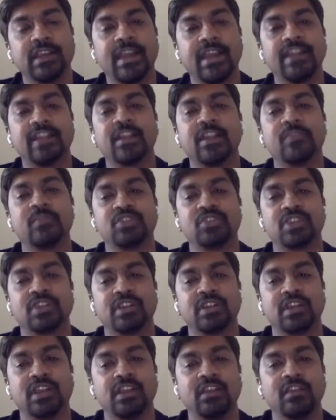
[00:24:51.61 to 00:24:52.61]

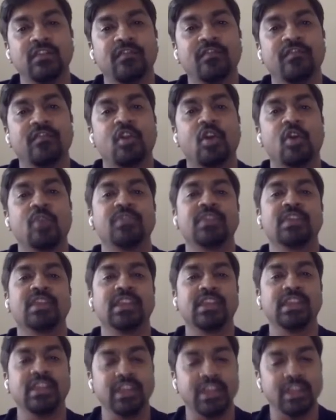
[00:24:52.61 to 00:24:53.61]
encryption key from the
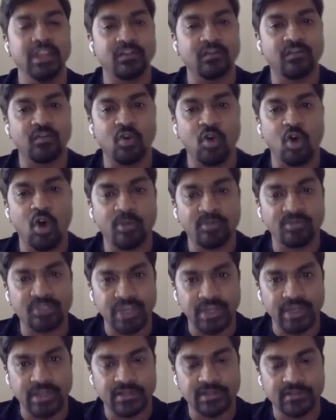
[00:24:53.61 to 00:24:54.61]
key info
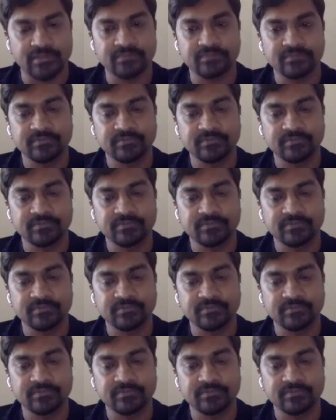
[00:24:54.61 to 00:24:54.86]
object.